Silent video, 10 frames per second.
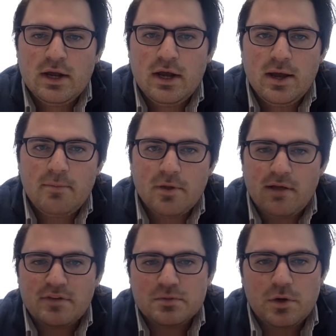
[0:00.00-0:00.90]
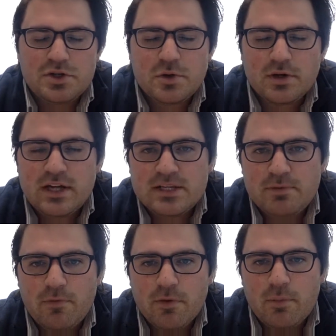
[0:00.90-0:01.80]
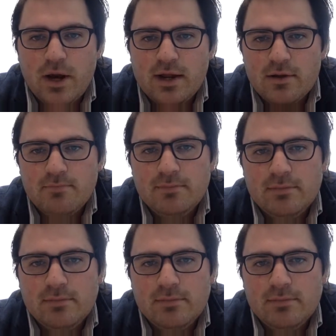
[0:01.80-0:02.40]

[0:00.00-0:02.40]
You'll have this one short test before the break,